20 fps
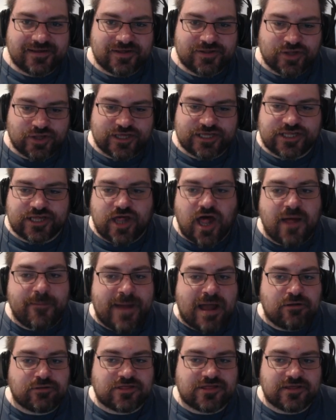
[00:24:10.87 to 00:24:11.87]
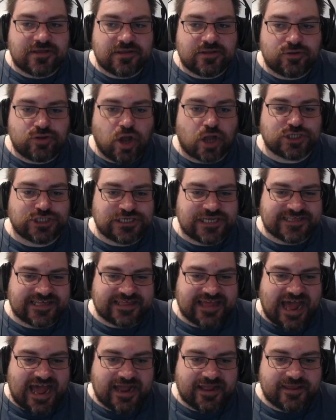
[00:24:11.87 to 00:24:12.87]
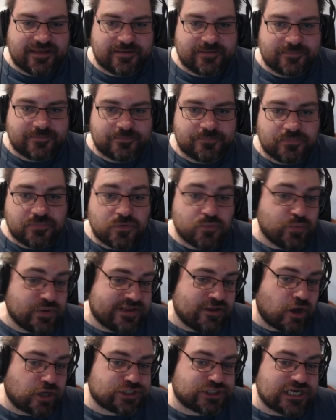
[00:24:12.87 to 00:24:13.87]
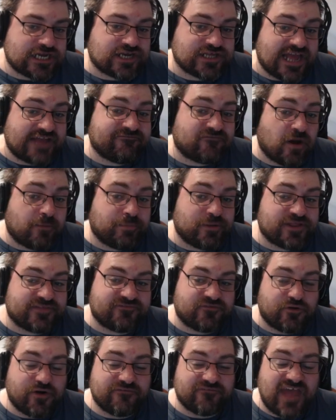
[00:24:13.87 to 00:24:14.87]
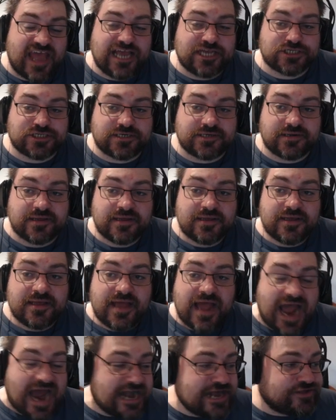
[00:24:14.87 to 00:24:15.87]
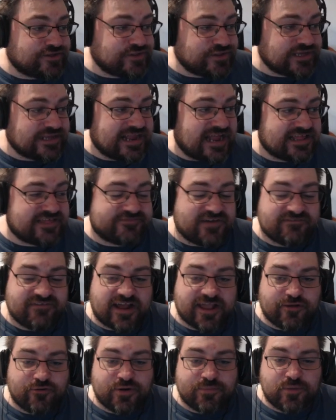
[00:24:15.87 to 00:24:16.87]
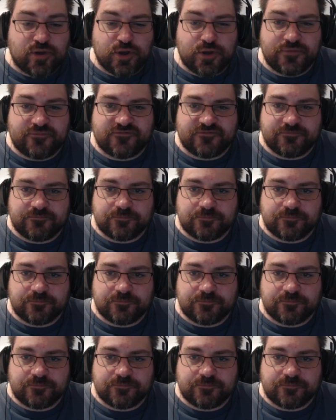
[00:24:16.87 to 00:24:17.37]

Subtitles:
So this is all about dodging this attack. We dodge it because I've got +4 evasion. And he's using a 95 accurate move.